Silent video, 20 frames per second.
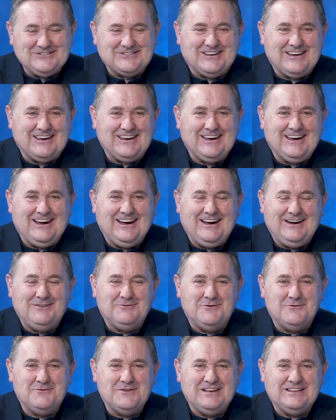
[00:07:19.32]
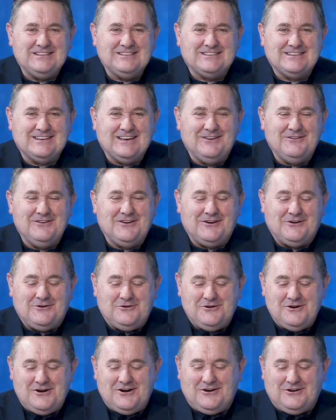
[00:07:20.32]
Okay, we'll wait and see how it
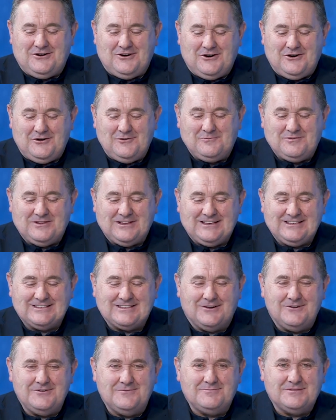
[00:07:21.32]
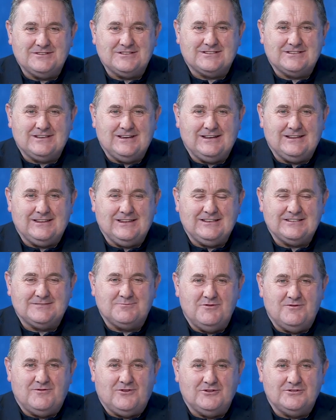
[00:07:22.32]
all plays out, but
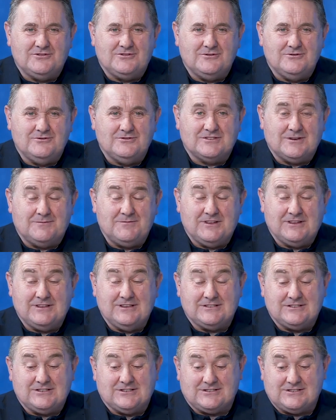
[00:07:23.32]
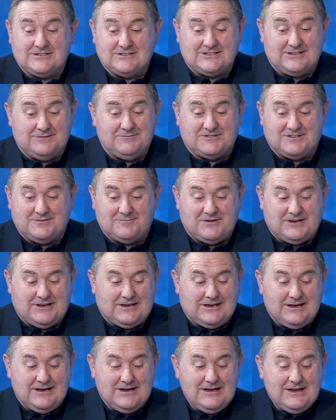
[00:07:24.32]
let's move on to something that just seems to
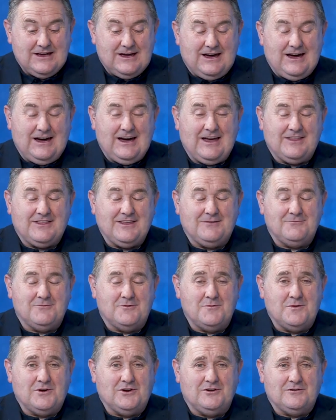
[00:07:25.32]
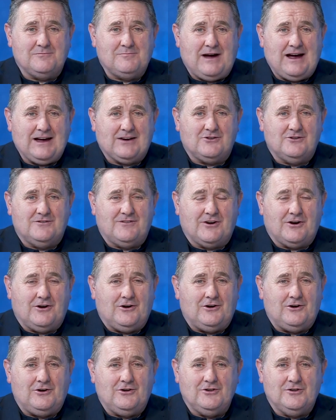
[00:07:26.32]
be, I think when we look back over
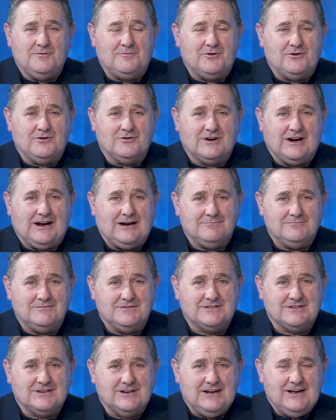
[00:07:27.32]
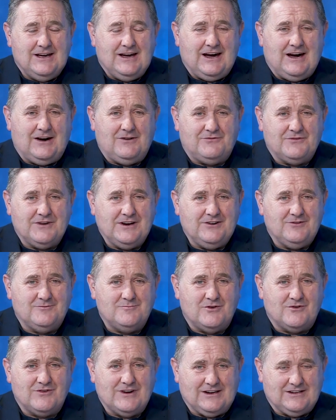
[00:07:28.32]
all the programmes, Alfredo
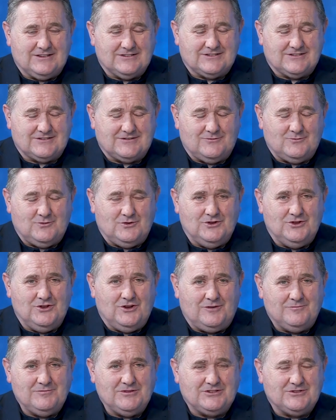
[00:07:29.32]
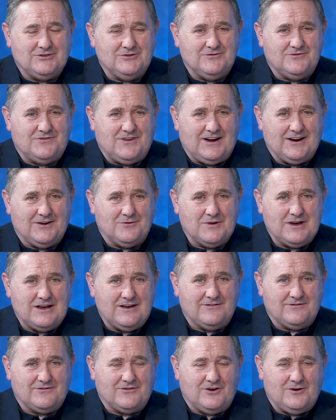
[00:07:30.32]
Morelos will not be too far
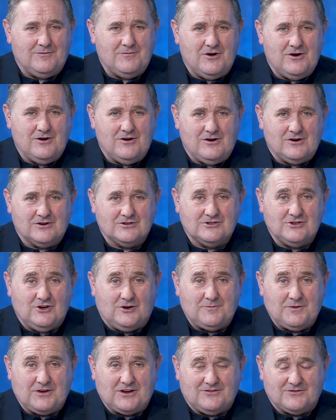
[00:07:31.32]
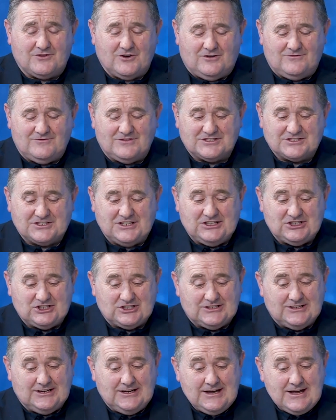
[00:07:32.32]
away from our topic of
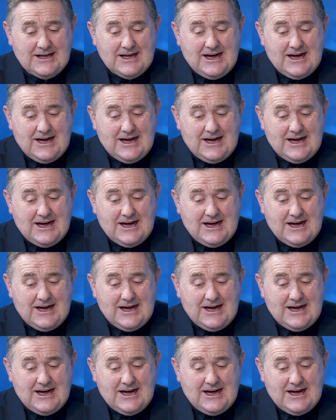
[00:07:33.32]
conversation.